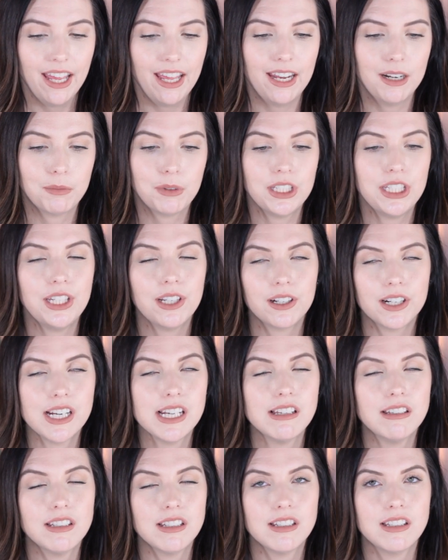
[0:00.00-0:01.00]
And I'm
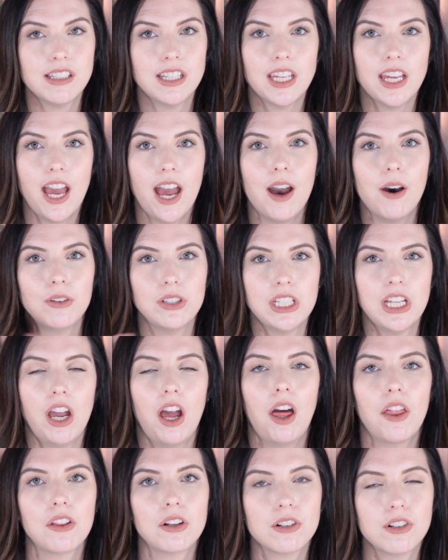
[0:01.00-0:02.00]
curious to see how the
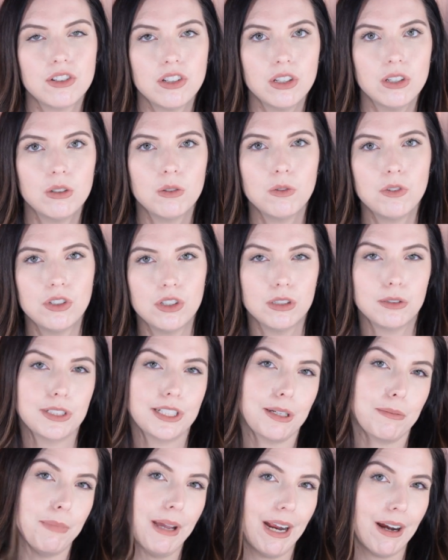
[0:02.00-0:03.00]
other two do
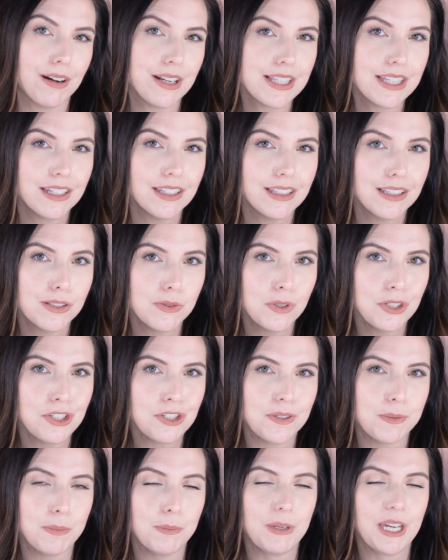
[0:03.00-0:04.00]
in comparison to this one,
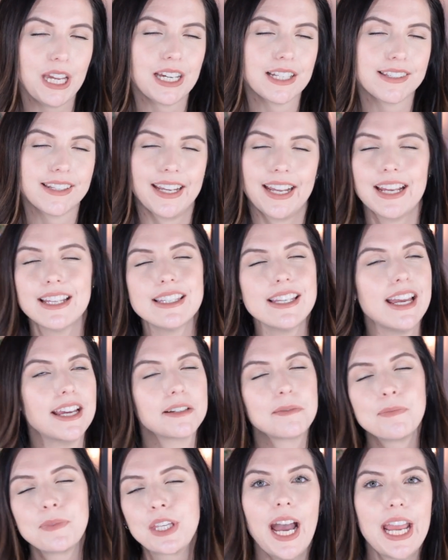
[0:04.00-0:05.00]
just because like I
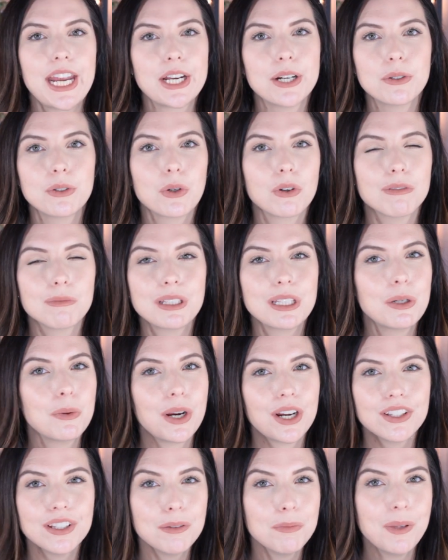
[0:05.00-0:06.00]
said, I don't normally
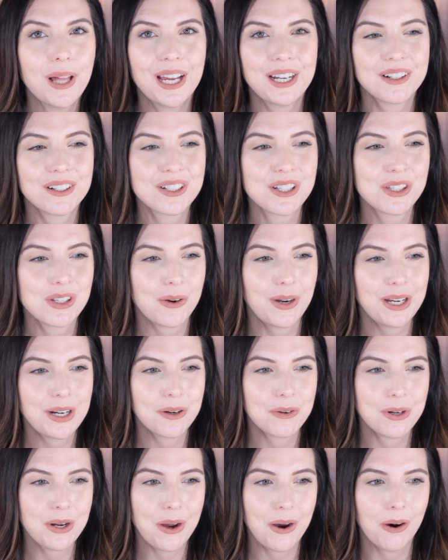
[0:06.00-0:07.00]
wear lip liners, so I
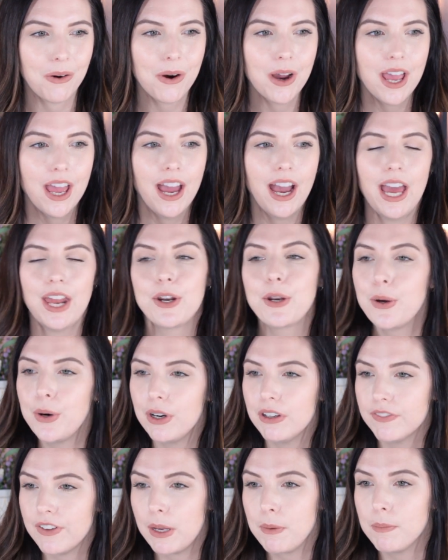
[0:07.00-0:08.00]
don't know. I don't
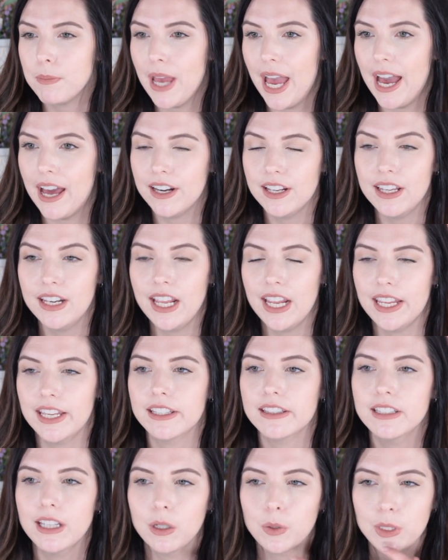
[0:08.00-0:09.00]
know if I added
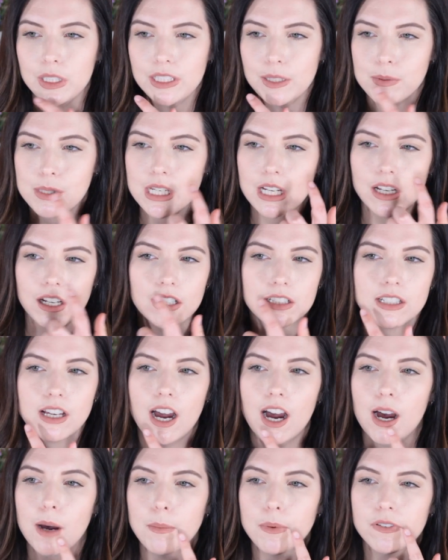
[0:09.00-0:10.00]
a liquid lipstick on
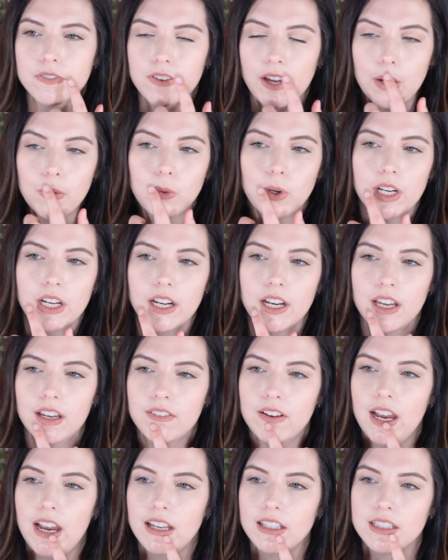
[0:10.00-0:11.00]
top if I wouldn't
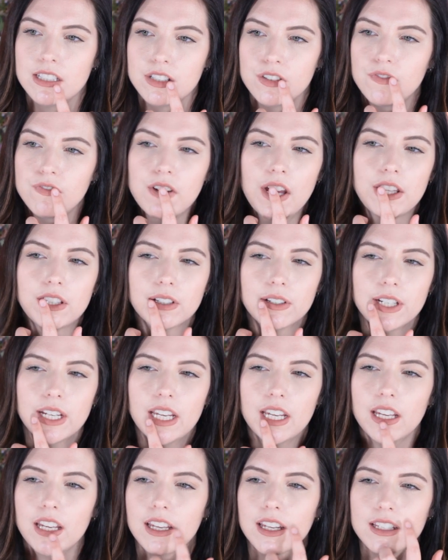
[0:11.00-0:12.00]
have had this
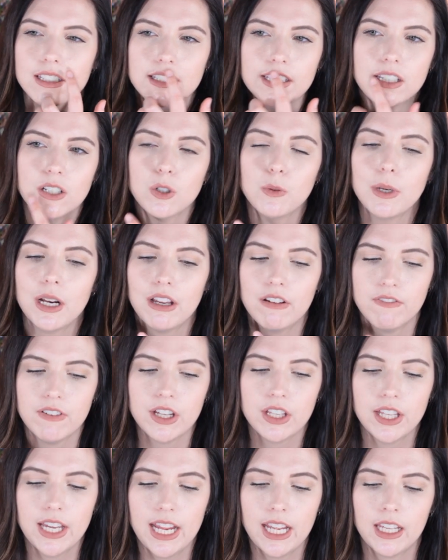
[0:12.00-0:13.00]
feathering deal, but I
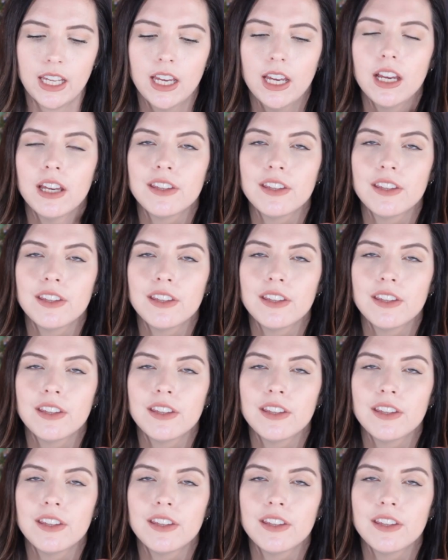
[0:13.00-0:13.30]
feel like